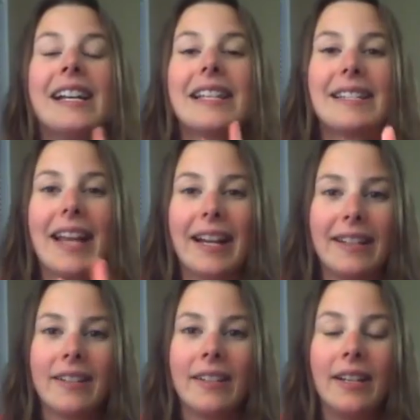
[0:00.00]

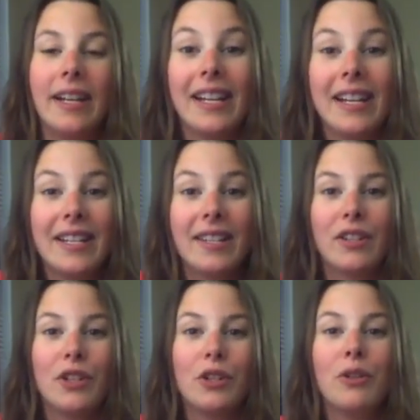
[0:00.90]
Second is
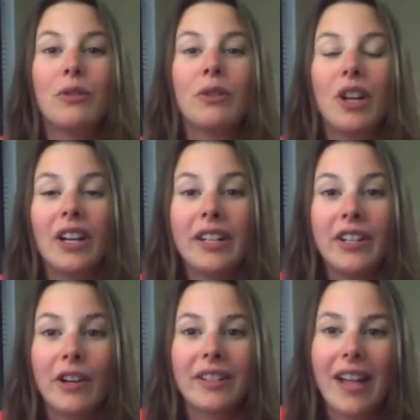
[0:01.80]
to learn
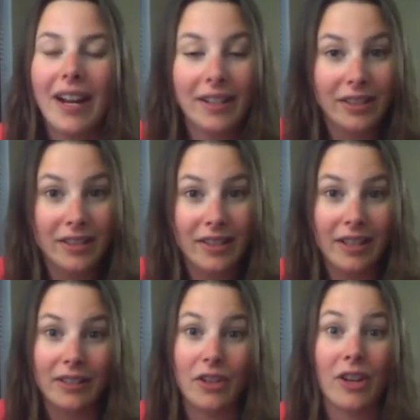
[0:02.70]
your technical
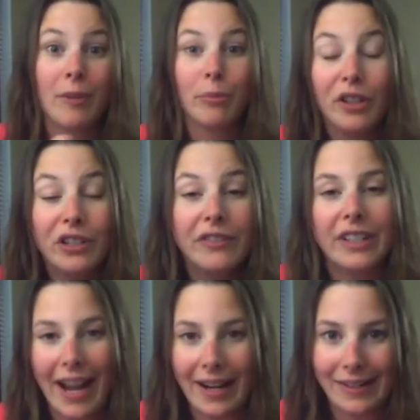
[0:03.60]
skills or improve your
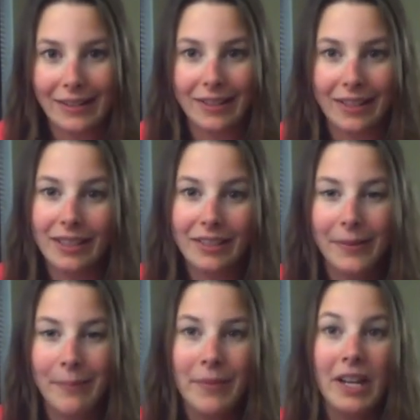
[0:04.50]
technical skills.
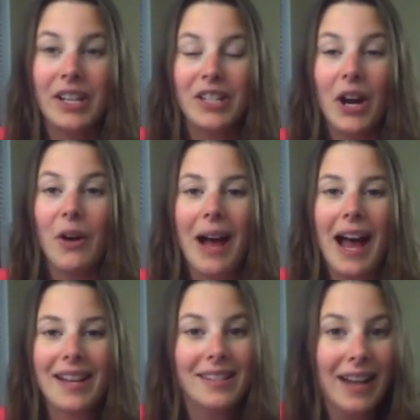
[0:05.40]
So
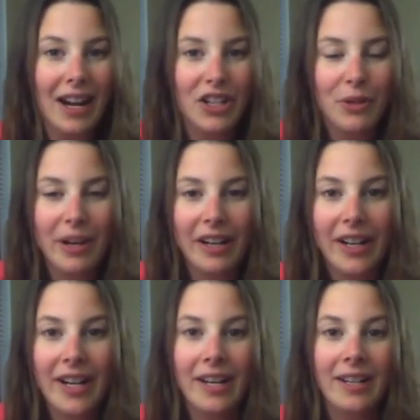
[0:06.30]
as an
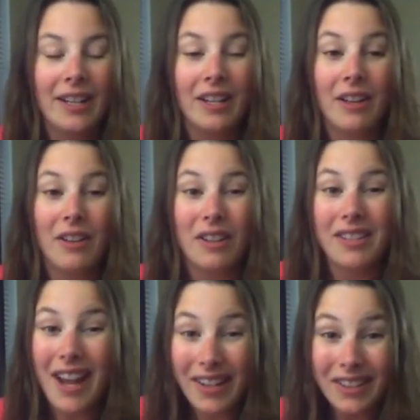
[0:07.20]
actuary,
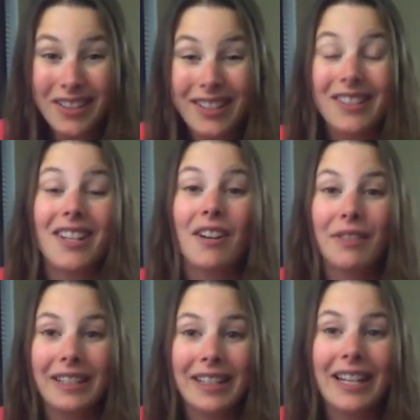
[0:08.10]
technical skills are
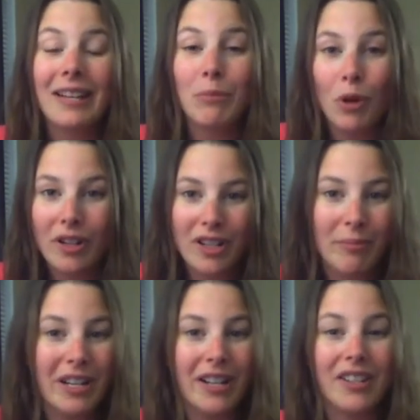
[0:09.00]
really important
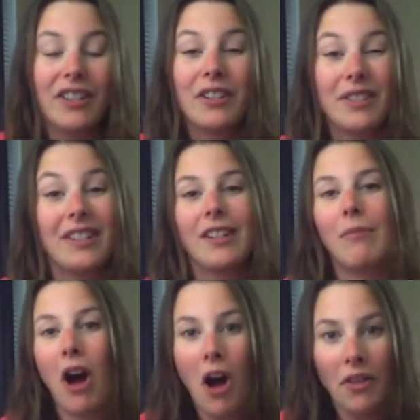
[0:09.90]
because you're using them
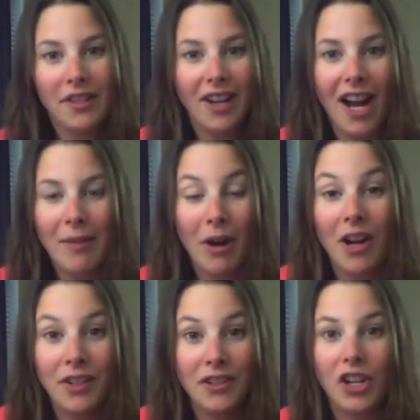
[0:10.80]
all the time
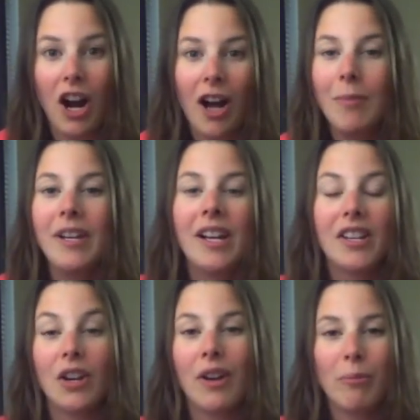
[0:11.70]
on the job.
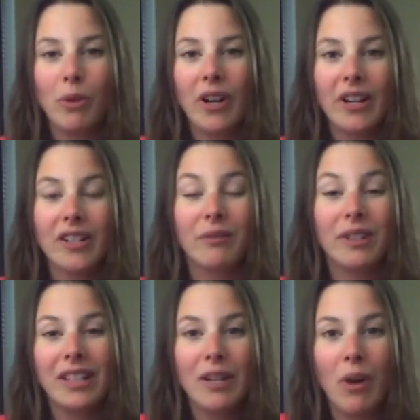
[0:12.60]
So employers
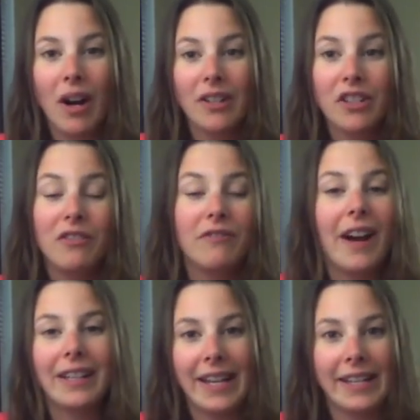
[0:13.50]
really want to
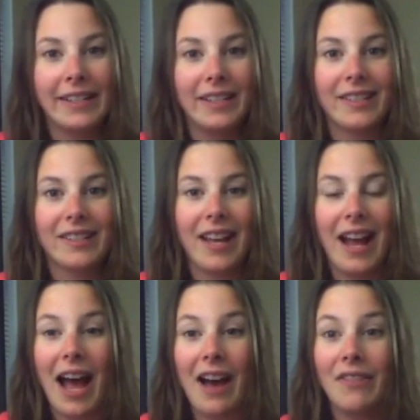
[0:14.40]
find candidates that
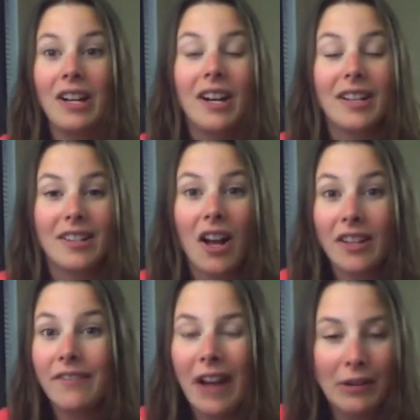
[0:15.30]
have a
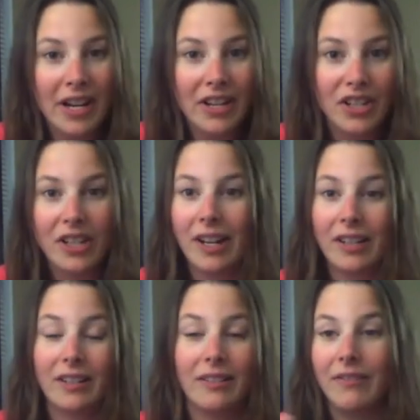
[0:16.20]
solid foundation
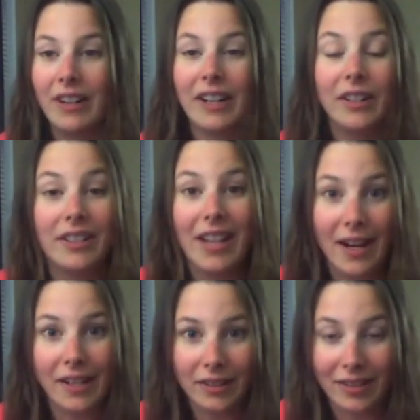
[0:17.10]
and very good
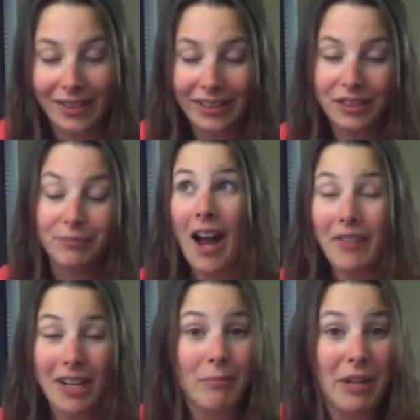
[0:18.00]
technical skills. I
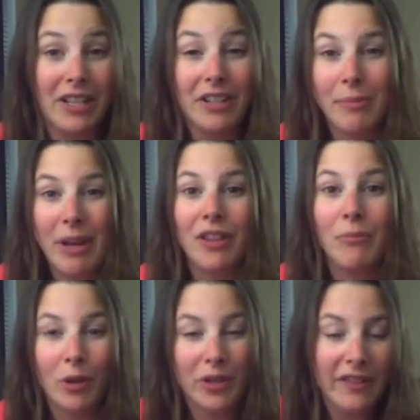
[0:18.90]
recommend you spend the
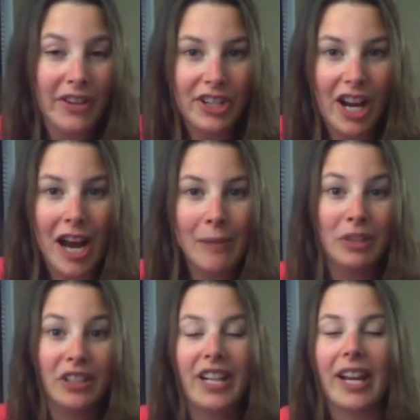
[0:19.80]
most of your time
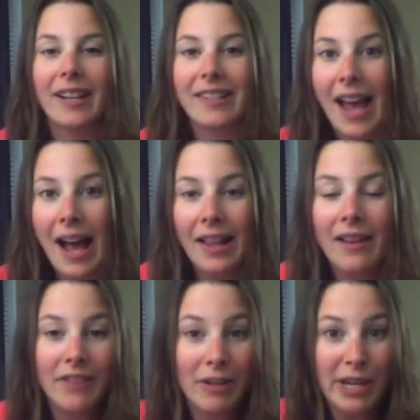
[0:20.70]
learning Excel
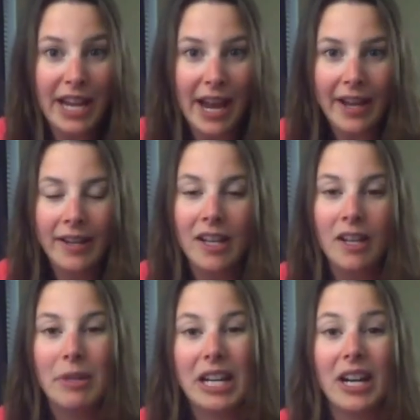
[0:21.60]
and VBA
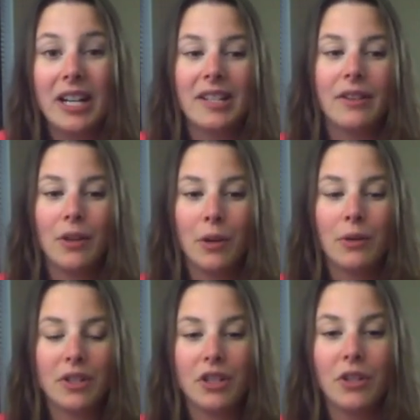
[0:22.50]
because
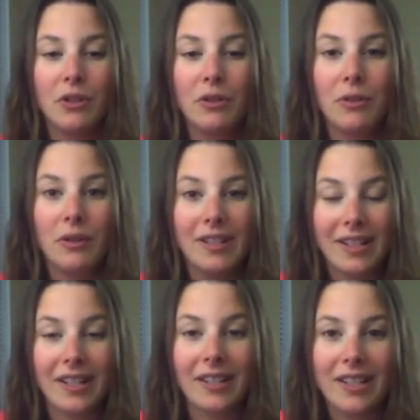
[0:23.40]
those 2
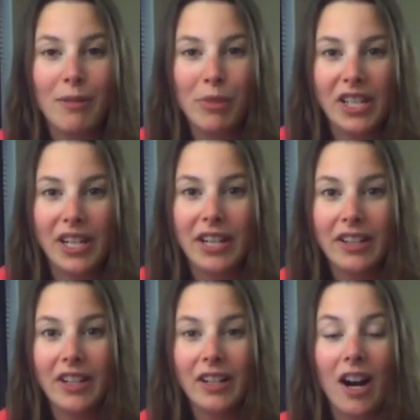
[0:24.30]
skills in
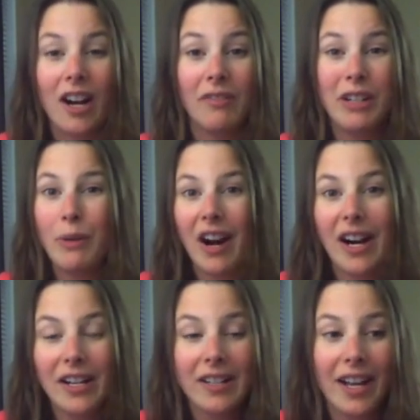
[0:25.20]
particular are
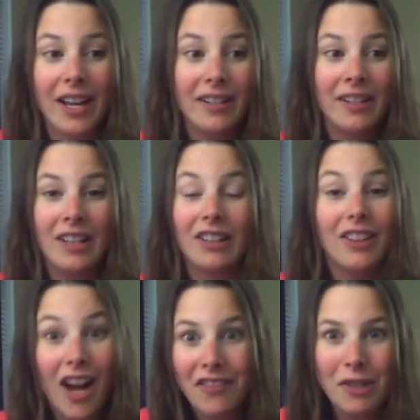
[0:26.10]
required and
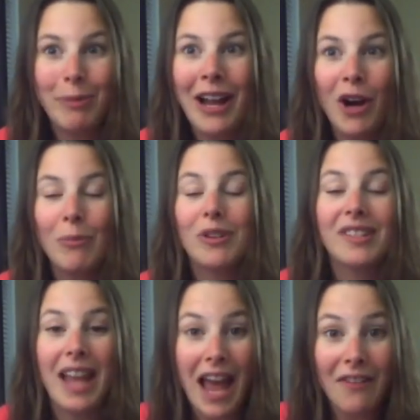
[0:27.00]
loved by
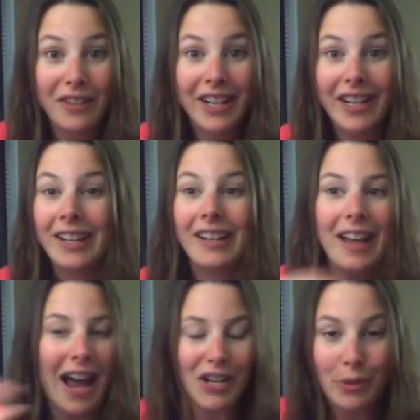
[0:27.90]
almost every
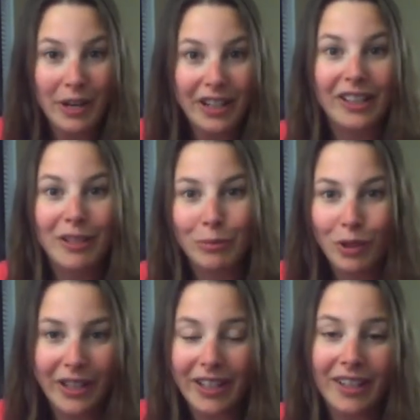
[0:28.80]
actuarial
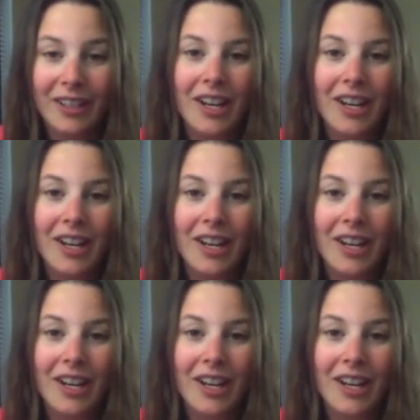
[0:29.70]
employer.